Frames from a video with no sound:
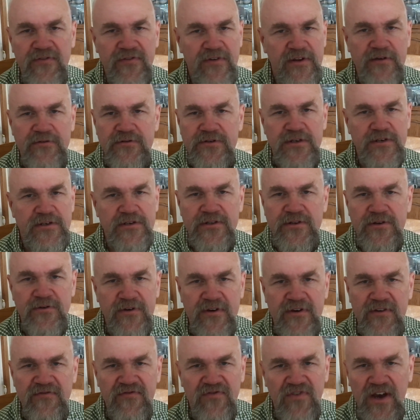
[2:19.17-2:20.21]
and it was just too
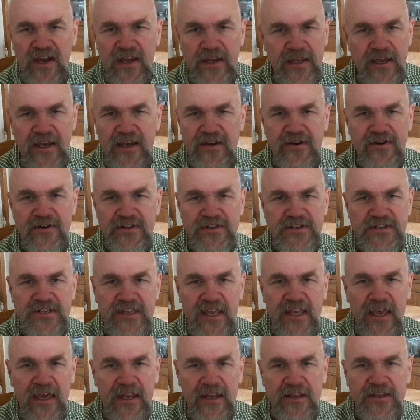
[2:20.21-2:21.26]
confining. I couldn't
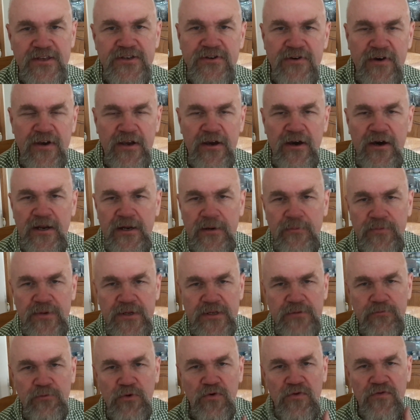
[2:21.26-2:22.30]
stand it, so I got up
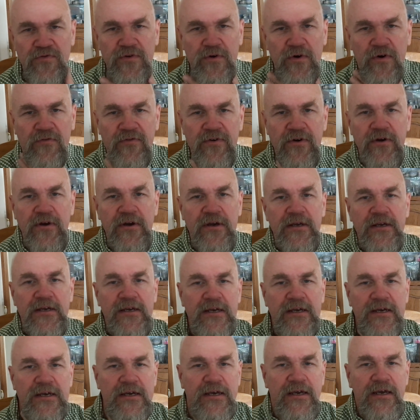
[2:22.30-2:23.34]
and moved over.
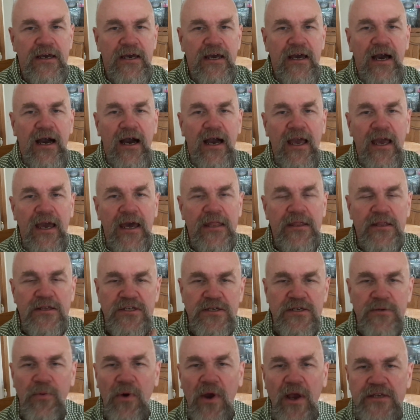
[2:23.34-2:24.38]
And the
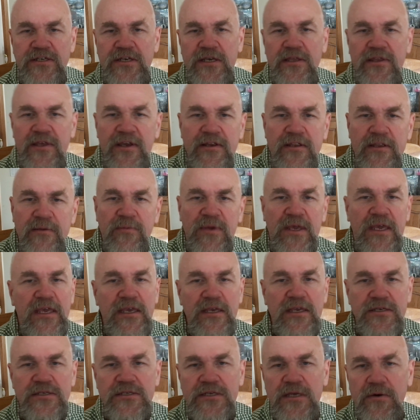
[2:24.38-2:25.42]
surprising thing to
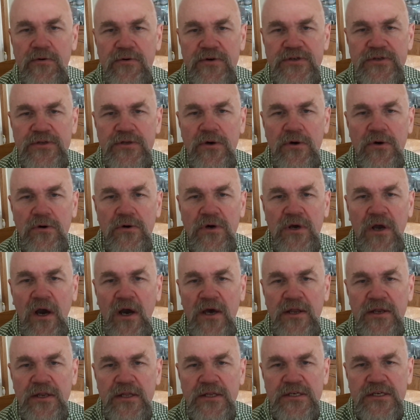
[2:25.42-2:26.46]
me is there was no
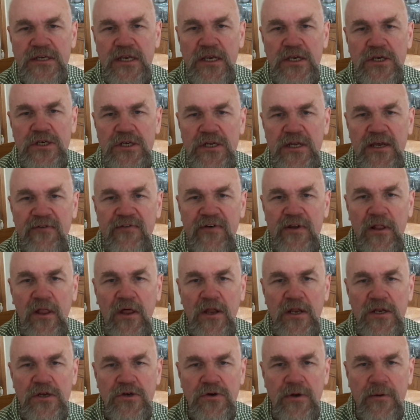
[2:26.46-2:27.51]
condensation. I've had a
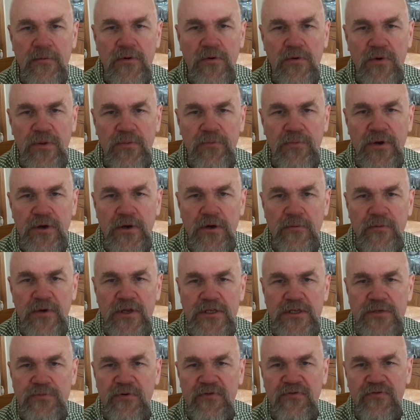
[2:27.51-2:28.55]
lot of trouble with
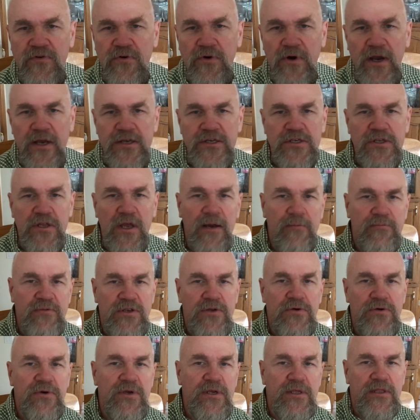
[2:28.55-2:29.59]
pyramids before. I stopped
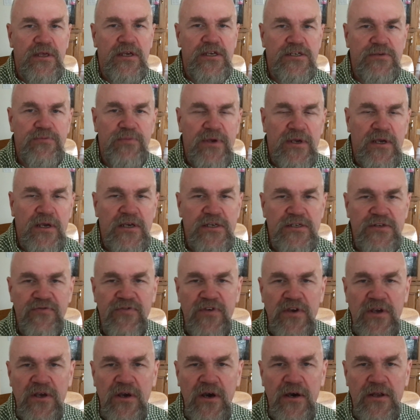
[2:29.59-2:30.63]
doing this because of
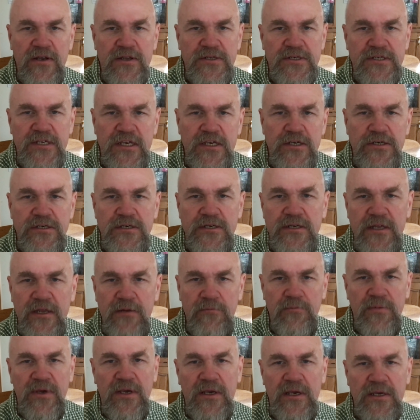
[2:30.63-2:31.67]
the condensation.
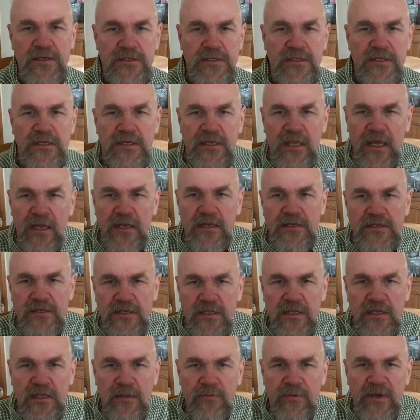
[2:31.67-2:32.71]
And because the tent is a
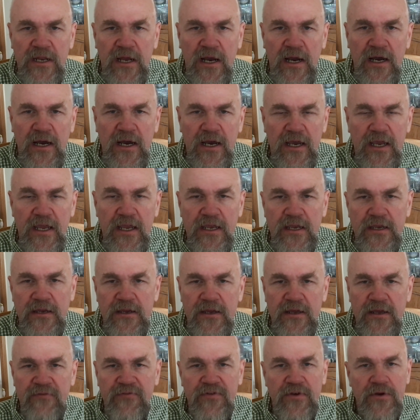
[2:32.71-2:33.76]
little bit high,
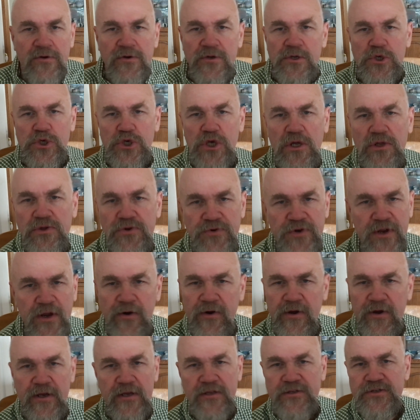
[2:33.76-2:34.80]
if you're in a sheltered
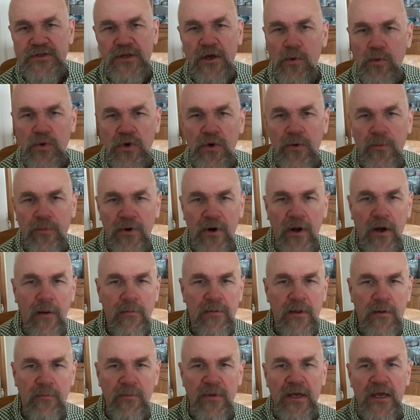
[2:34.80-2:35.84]
area, it's no
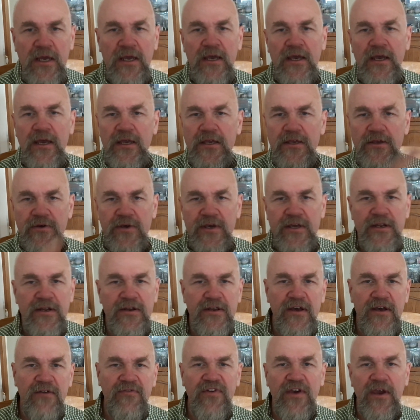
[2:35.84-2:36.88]
problem. You get
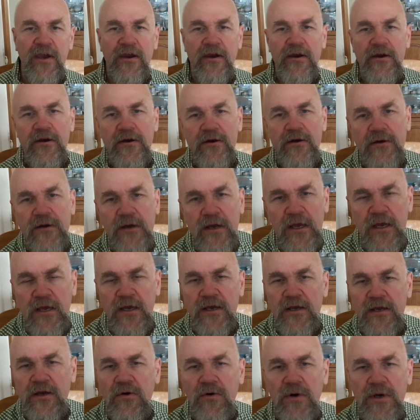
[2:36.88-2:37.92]
enough air
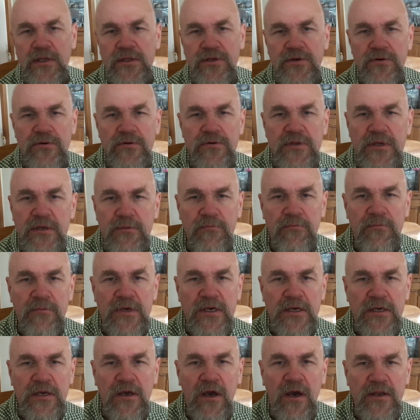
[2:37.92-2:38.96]
going through
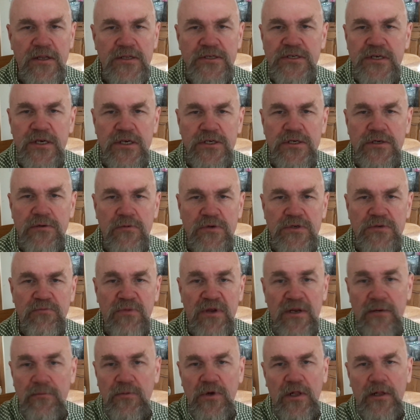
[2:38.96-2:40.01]
that condensation was
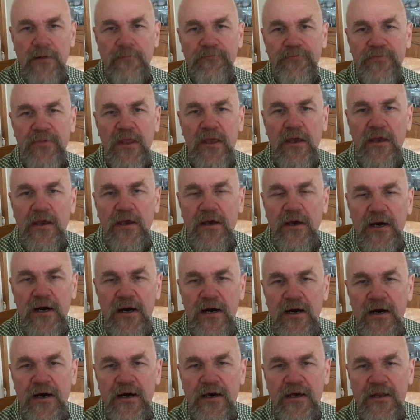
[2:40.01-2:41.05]
minimal.
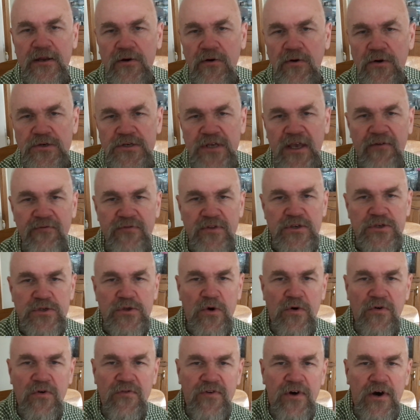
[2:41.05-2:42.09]
And of course, having the
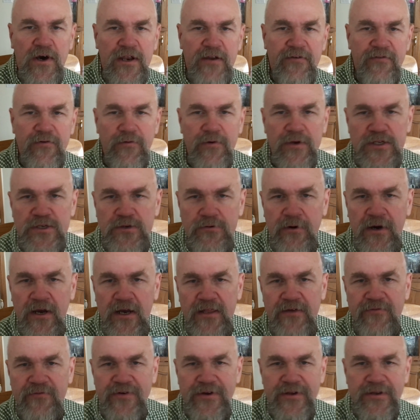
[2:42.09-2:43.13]
stove on every once in a while,
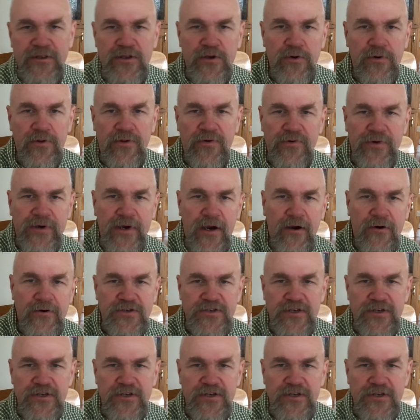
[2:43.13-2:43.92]
every 2 or 3 hours,